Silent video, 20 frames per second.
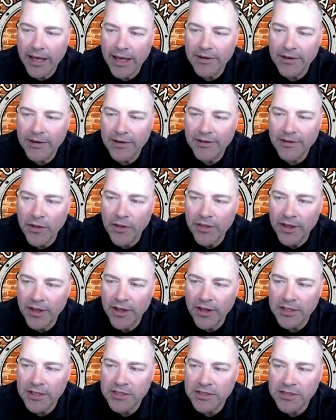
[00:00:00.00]
And
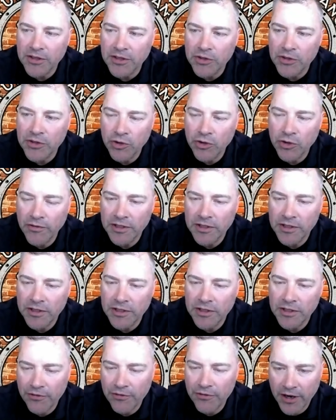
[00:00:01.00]
one thing is that the two of
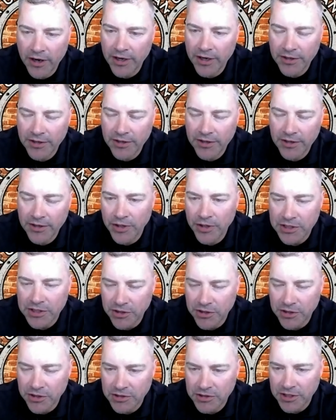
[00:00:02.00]
us are not afraid to
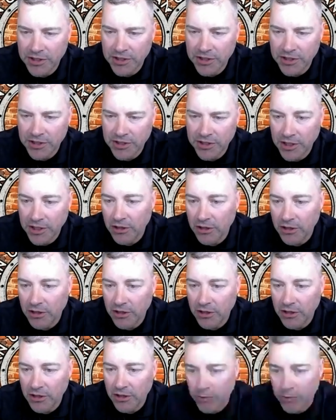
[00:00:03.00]
do research and to
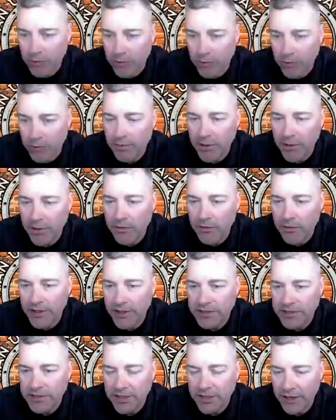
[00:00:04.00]
talk to other people
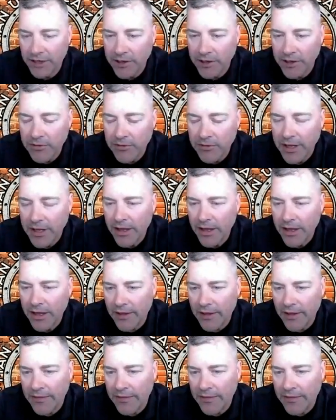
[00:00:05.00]
about this scenario.